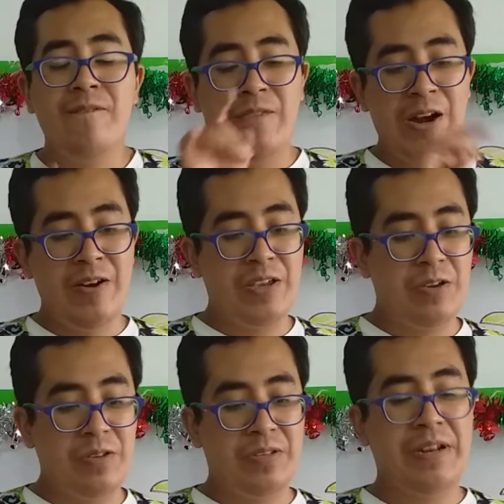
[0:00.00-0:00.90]
Very
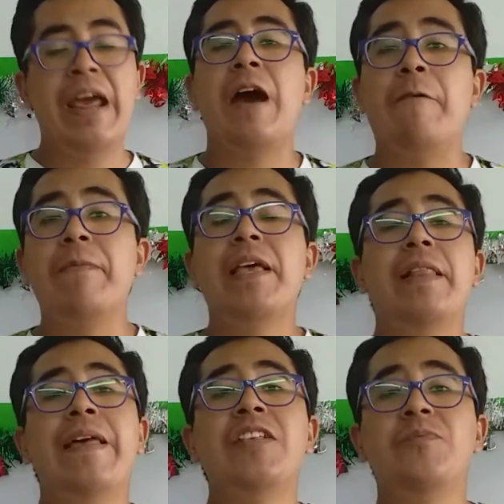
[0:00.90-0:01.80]
good. Now,
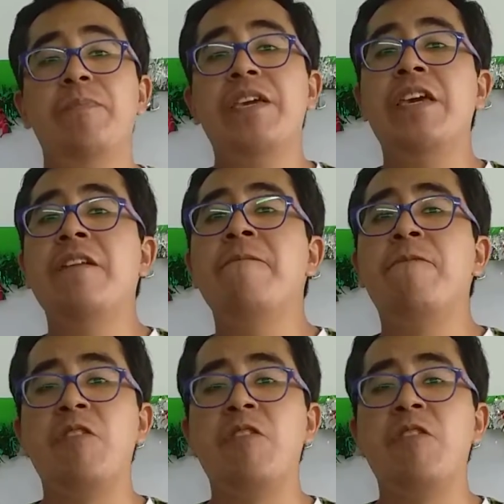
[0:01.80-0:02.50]
let's begin